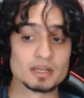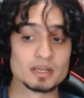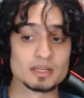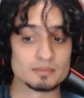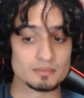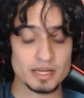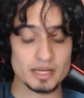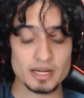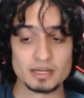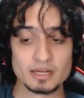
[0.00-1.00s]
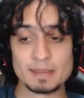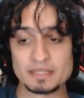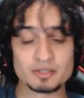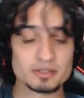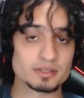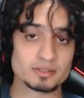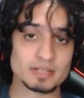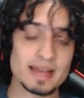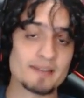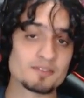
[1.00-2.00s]
Yeah, I mean, there
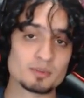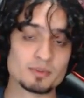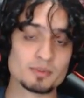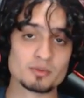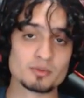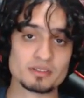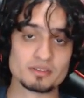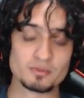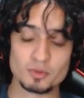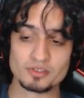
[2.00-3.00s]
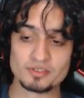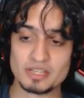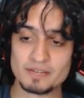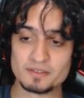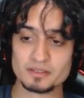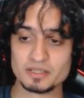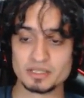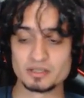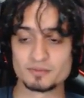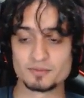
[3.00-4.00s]
have to be better ways, of course, definitely,
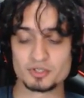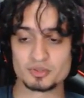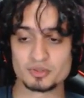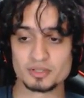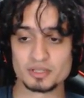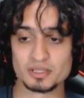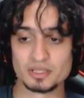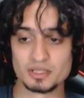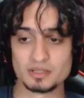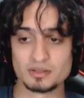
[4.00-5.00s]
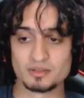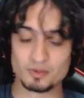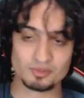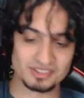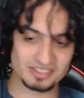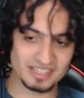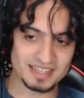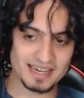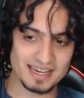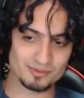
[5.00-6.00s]
for sure. Of course, we say
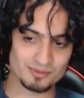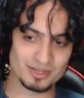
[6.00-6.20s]
that, right? But we're